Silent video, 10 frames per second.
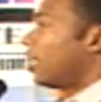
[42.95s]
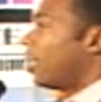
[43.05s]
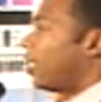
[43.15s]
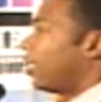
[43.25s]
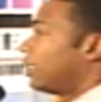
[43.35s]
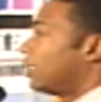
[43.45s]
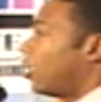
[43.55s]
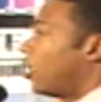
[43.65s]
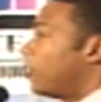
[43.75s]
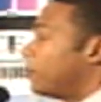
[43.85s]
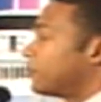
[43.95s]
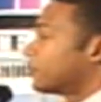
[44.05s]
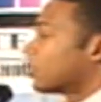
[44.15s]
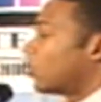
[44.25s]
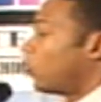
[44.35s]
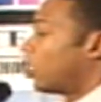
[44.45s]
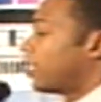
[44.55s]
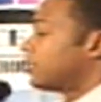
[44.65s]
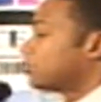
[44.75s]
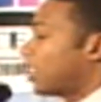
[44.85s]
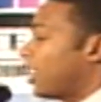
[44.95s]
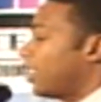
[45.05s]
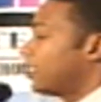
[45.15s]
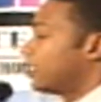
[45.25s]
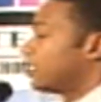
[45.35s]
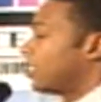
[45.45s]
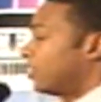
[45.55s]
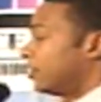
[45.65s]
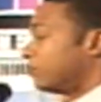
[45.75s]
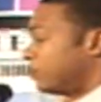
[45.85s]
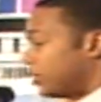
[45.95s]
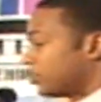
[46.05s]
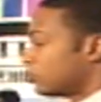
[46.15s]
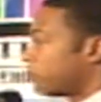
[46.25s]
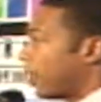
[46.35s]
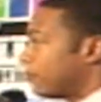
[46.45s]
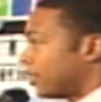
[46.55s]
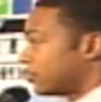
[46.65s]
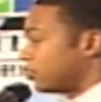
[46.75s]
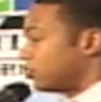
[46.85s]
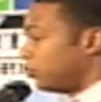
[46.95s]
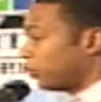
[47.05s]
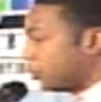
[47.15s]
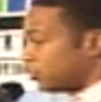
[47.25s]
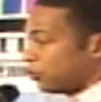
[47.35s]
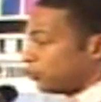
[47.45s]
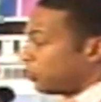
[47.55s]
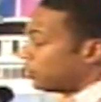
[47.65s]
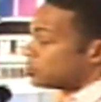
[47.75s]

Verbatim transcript: And um, what I say, and this is my message, and you can choose, you